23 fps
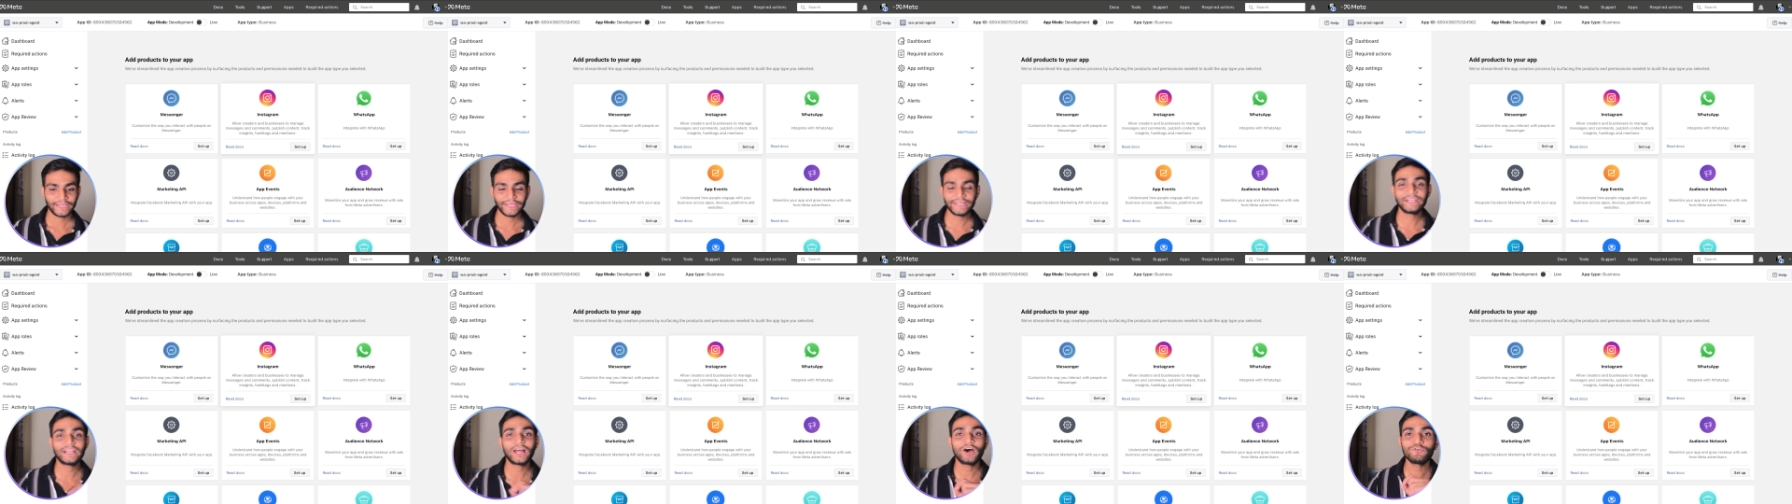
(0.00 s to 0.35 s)

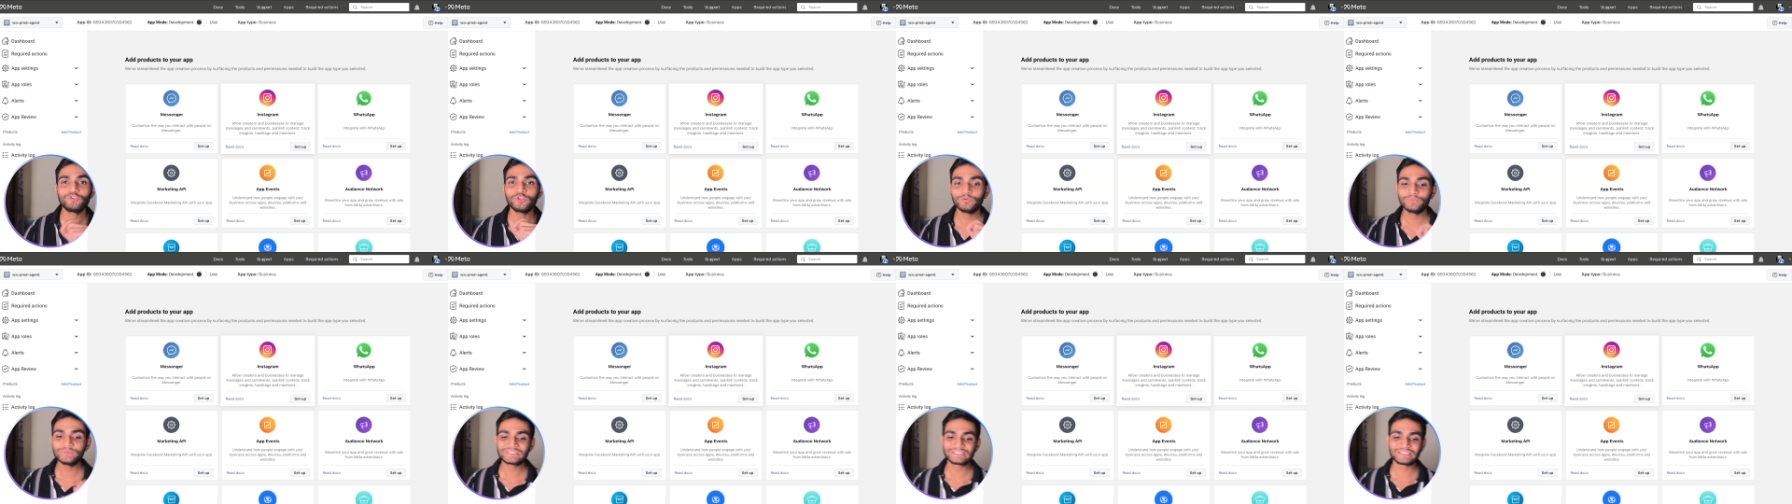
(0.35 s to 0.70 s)
and now
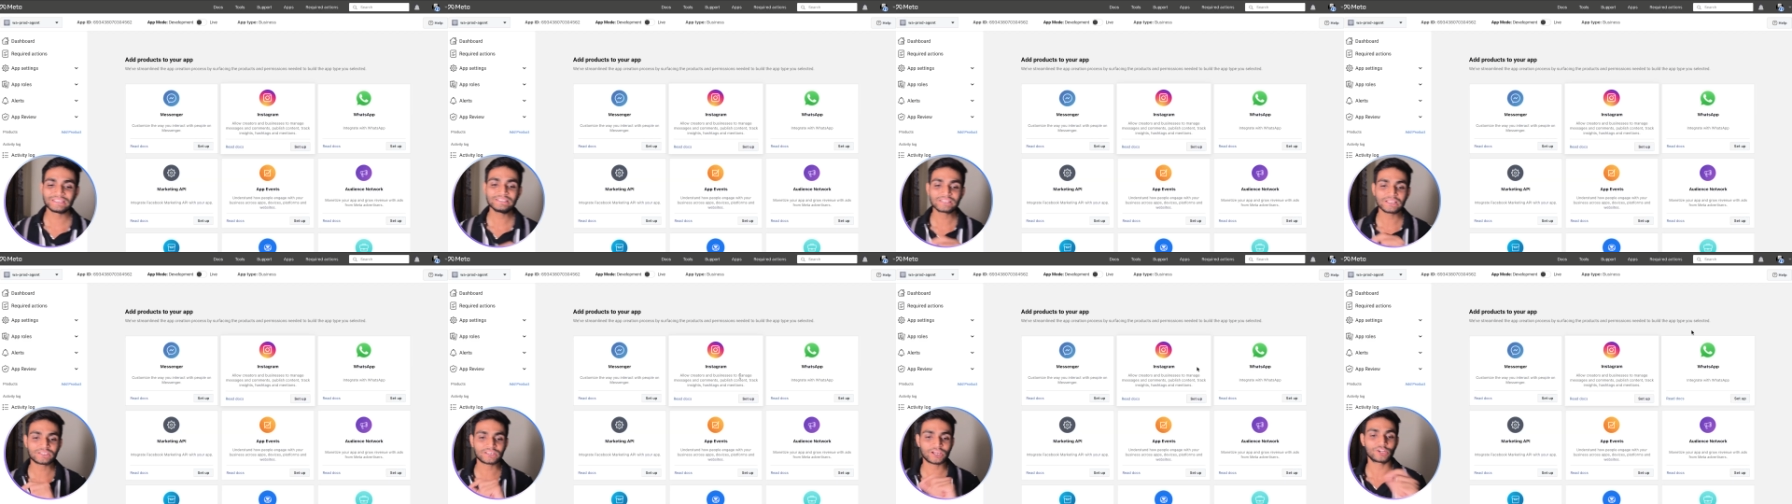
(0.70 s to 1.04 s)
you'll be
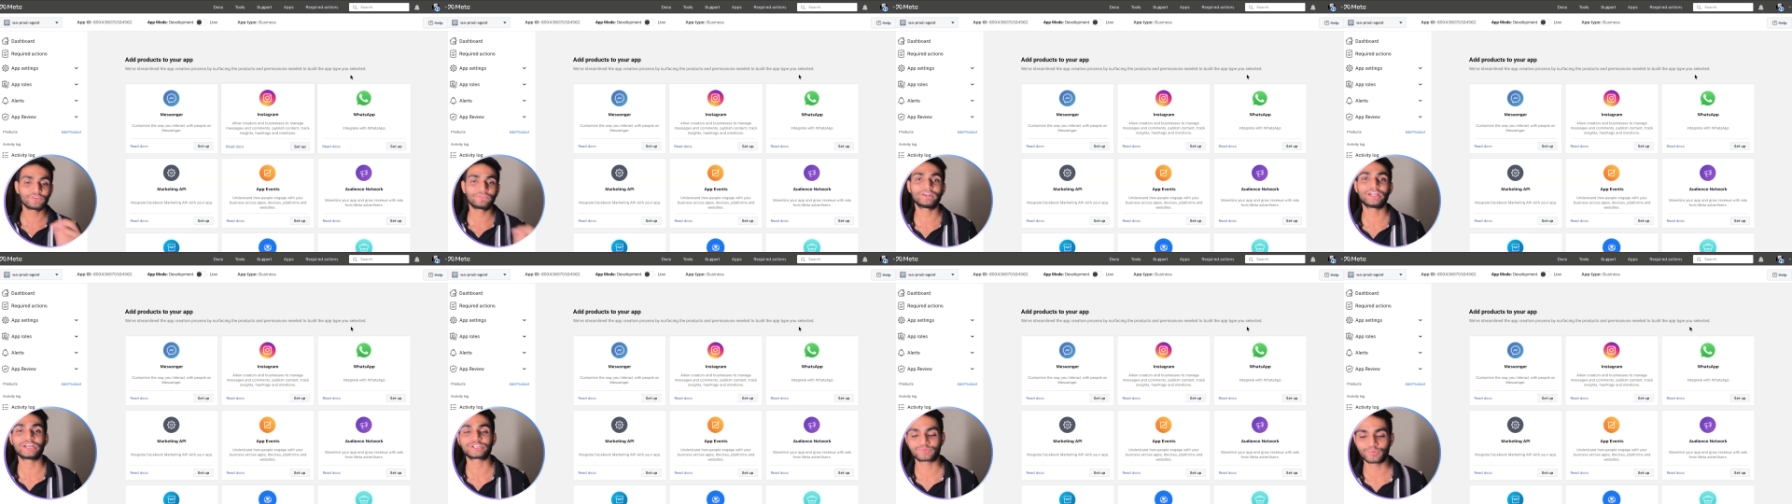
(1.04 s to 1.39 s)
seeing such kind
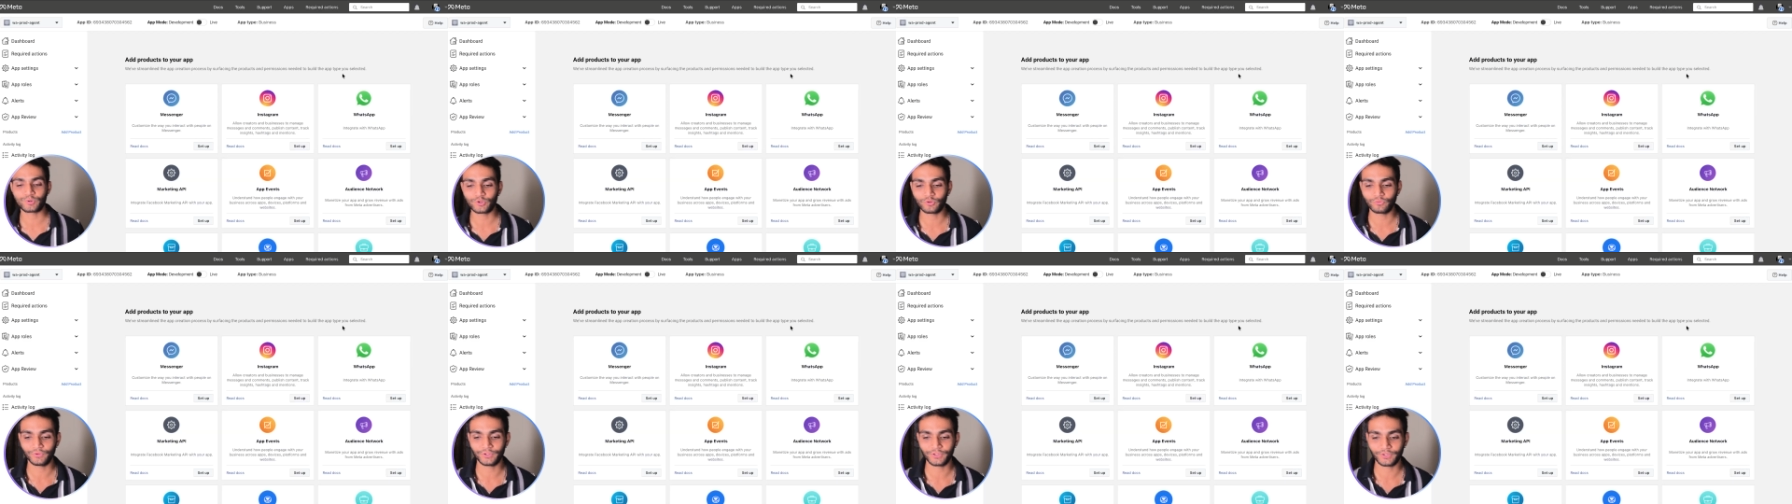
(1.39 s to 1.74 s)
of a
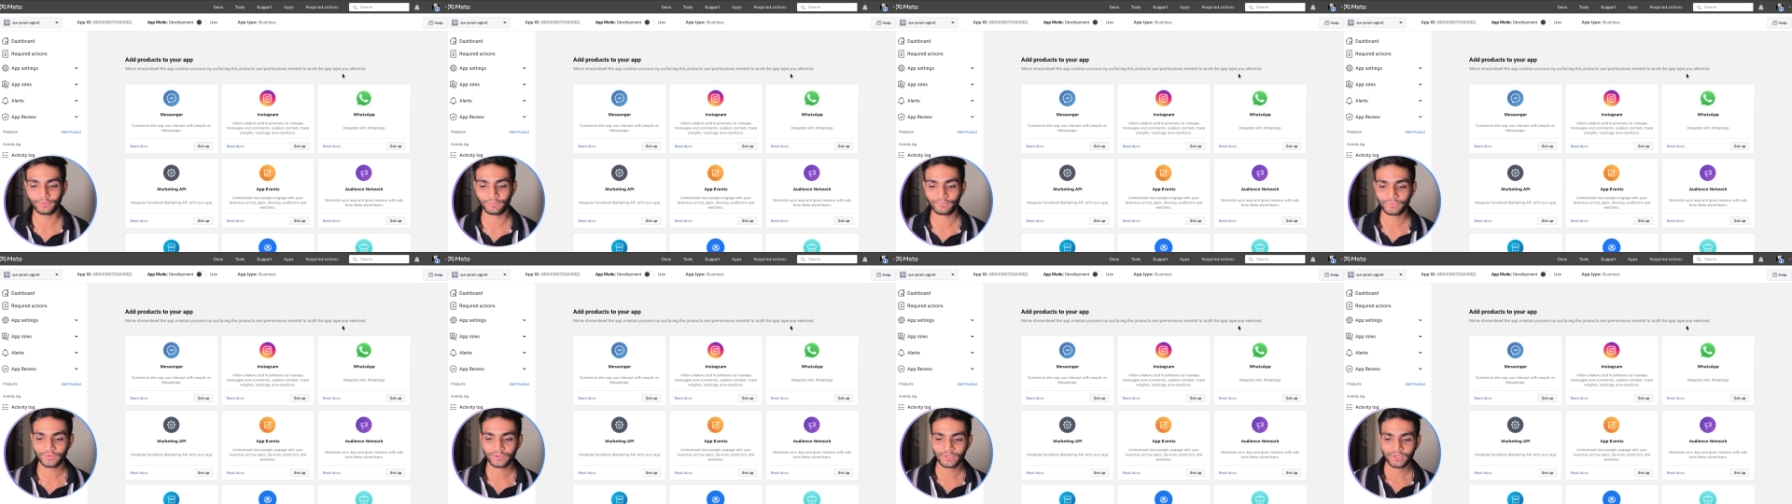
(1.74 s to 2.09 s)
dashboard over here.